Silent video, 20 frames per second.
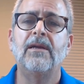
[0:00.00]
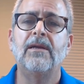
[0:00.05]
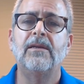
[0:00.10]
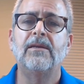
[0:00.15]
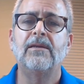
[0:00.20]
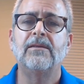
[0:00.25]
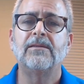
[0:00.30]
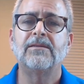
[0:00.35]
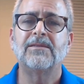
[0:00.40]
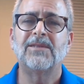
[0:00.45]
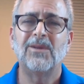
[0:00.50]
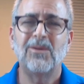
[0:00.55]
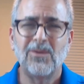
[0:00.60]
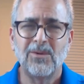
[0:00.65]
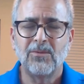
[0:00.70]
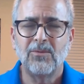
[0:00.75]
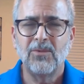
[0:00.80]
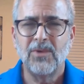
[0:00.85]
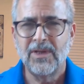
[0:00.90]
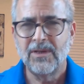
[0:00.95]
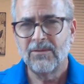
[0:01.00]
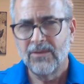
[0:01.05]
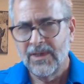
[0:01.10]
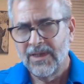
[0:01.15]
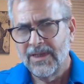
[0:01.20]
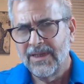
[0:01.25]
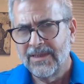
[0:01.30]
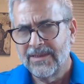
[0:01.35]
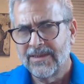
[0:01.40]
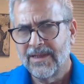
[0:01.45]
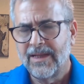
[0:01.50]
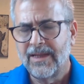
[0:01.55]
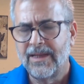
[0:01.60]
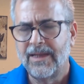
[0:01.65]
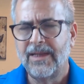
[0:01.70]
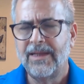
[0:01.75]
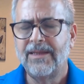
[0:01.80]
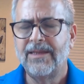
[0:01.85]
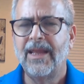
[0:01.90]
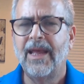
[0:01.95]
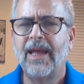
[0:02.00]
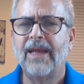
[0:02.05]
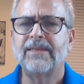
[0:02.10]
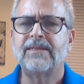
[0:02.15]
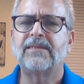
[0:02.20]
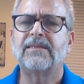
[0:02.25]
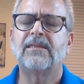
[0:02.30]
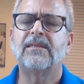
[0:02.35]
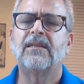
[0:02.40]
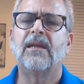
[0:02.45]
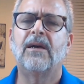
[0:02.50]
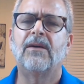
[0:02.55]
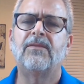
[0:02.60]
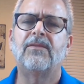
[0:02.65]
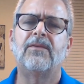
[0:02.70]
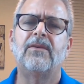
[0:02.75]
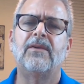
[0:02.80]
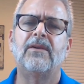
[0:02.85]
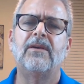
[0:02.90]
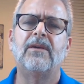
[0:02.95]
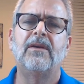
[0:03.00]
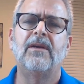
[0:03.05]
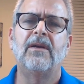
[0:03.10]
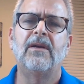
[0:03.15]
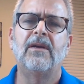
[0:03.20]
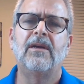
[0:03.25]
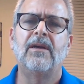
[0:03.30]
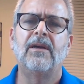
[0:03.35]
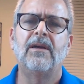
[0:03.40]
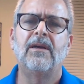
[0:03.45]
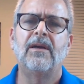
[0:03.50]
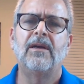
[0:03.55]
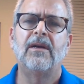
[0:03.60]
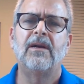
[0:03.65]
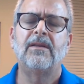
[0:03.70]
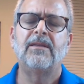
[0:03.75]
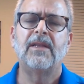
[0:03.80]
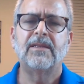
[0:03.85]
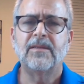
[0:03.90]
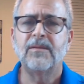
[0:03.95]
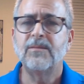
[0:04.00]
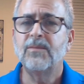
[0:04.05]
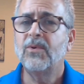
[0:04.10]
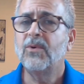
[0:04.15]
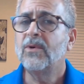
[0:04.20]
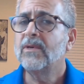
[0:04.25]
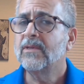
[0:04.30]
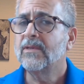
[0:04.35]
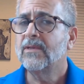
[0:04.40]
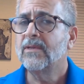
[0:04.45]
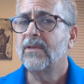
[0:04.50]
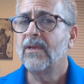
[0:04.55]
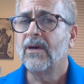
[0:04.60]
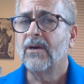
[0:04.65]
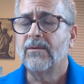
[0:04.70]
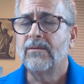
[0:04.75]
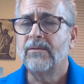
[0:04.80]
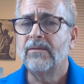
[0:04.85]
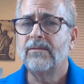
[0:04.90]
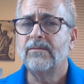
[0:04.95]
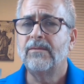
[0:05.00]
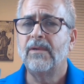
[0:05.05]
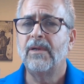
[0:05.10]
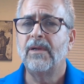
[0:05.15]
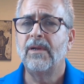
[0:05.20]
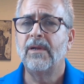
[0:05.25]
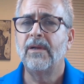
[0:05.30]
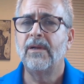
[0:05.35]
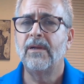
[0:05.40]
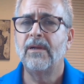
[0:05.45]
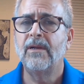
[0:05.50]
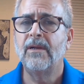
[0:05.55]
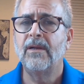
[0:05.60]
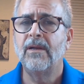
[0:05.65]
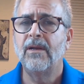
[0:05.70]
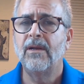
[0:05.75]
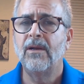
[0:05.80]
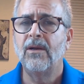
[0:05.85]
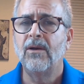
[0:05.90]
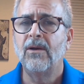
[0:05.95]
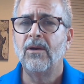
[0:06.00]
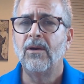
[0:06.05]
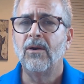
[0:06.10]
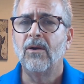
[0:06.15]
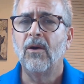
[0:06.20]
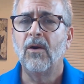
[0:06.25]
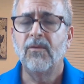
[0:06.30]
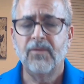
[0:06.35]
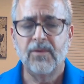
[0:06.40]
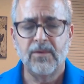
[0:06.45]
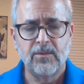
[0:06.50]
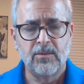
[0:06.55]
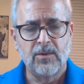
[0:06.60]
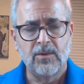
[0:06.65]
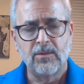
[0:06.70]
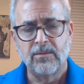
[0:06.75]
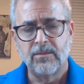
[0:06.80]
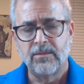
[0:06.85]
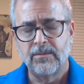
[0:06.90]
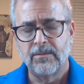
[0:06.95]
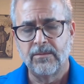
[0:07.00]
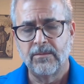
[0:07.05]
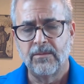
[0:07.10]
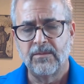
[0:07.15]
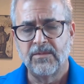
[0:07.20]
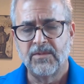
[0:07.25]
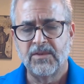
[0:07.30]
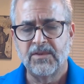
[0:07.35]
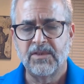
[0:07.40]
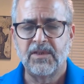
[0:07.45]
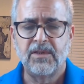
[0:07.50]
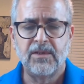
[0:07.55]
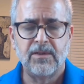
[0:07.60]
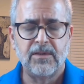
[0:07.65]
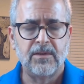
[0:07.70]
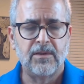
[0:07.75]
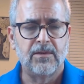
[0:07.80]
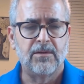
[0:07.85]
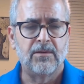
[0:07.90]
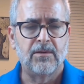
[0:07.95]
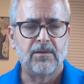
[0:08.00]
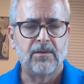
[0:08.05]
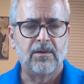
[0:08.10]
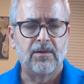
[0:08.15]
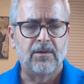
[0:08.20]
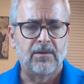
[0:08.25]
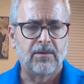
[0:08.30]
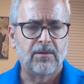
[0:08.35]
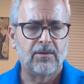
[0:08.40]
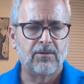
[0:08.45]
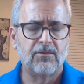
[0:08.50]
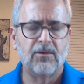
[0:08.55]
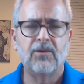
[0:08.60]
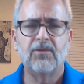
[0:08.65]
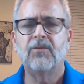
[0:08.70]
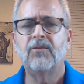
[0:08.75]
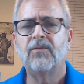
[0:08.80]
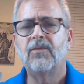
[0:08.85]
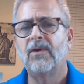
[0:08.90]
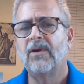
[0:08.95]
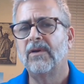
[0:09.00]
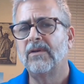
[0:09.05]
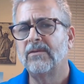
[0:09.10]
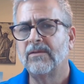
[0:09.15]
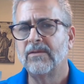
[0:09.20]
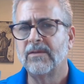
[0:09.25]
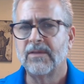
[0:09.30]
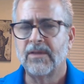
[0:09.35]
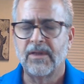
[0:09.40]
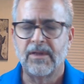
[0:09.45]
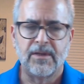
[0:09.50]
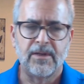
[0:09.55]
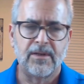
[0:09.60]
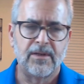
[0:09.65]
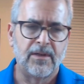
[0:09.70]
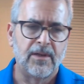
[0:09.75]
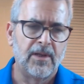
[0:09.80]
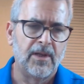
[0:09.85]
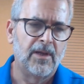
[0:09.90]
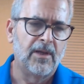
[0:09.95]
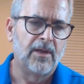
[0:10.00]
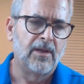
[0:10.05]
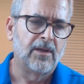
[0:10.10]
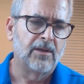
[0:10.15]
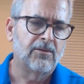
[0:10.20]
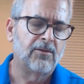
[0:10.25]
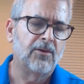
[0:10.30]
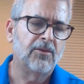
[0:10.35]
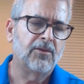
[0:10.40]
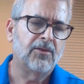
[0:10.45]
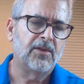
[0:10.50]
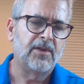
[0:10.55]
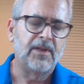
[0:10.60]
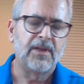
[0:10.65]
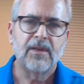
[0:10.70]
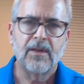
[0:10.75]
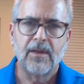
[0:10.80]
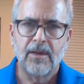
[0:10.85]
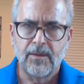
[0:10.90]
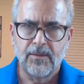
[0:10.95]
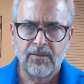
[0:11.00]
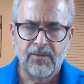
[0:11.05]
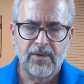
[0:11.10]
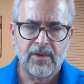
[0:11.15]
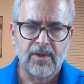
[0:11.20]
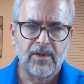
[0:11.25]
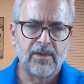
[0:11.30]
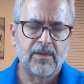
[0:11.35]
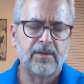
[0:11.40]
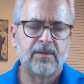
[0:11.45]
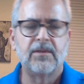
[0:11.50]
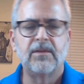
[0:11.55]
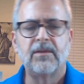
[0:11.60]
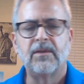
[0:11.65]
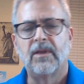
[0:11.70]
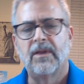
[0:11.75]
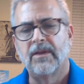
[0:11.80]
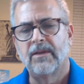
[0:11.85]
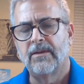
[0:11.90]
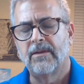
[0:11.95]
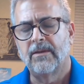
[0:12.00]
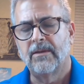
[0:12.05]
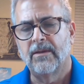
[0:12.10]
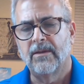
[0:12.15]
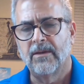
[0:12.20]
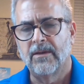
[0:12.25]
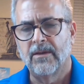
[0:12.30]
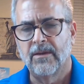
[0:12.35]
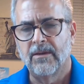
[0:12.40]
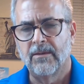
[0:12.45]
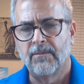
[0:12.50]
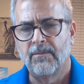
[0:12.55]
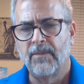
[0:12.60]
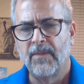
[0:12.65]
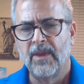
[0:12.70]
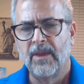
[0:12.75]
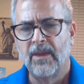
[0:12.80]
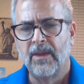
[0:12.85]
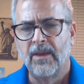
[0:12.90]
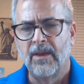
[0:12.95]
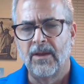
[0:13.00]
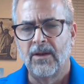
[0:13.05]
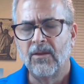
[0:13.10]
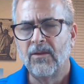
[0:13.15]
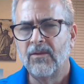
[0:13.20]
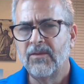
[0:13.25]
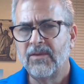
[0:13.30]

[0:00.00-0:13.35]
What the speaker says: So what is that in that stuff? And that's important to know. Often we'll see a growth fund and growth and income fund and And all of these